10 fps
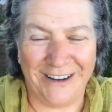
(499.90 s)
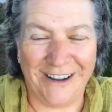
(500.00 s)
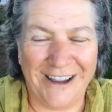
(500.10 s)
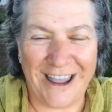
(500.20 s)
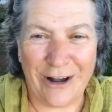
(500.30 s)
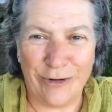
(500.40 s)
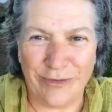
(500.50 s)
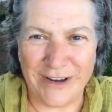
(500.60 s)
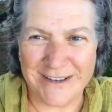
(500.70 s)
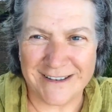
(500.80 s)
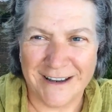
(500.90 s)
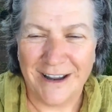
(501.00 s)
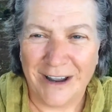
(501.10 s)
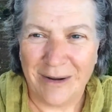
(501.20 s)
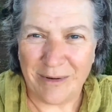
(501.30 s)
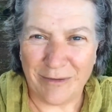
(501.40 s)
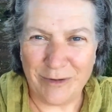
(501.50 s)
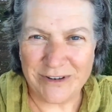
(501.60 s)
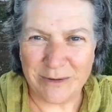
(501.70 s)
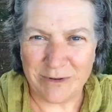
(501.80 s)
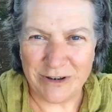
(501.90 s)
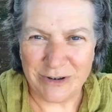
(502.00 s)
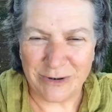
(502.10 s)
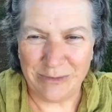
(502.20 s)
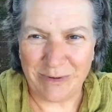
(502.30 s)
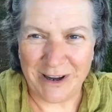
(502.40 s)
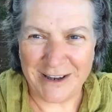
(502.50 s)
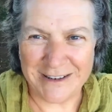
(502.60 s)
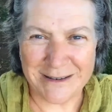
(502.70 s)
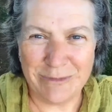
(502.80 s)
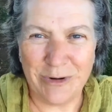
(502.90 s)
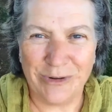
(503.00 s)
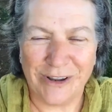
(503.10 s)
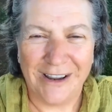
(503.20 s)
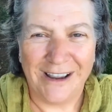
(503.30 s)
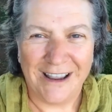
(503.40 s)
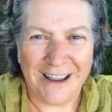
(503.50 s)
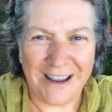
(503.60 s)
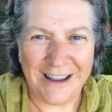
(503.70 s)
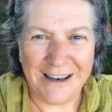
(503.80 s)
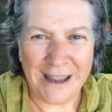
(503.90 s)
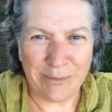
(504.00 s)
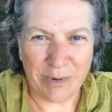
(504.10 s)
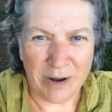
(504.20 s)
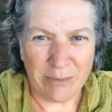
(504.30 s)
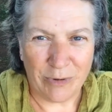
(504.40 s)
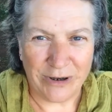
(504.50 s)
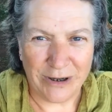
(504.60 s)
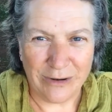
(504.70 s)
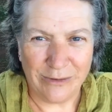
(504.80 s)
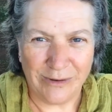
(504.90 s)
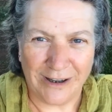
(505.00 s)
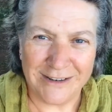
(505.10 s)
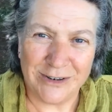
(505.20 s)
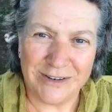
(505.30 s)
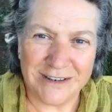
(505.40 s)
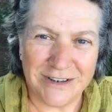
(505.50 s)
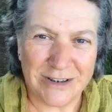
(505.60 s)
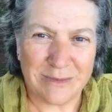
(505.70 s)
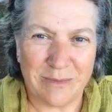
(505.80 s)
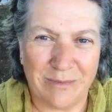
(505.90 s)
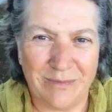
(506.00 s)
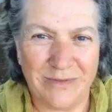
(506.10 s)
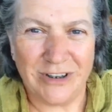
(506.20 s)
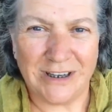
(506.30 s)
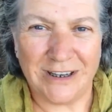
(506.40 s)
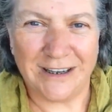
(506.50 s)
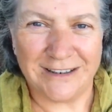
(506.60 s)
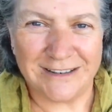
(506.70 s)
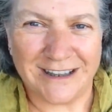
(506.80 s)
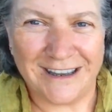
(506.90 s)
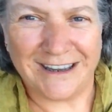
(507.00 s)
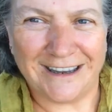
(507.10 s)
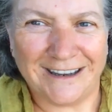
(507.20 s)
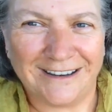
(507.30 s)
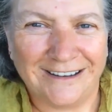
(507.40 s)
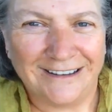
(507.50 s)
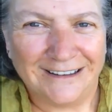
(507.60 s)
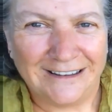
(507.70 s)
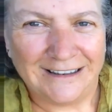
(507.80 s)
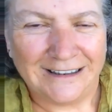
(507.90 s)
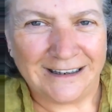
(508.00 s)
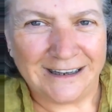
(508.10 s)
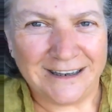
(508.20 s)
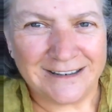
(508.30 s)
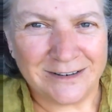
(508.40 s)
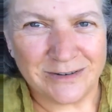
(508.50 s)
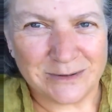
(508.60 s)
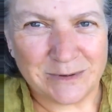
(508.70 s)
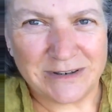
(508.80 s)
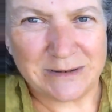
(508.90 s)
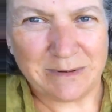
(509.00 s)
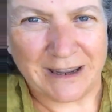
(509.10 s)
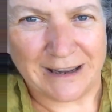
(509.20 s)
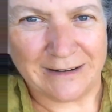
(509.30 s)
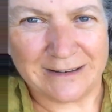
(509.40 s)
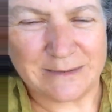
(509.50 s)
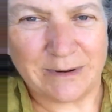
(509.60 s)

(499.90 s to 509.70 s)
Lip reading: Elvis, but I've also been joined by a small Legbar boy who, as you can see, just there. He's not supposed to be out,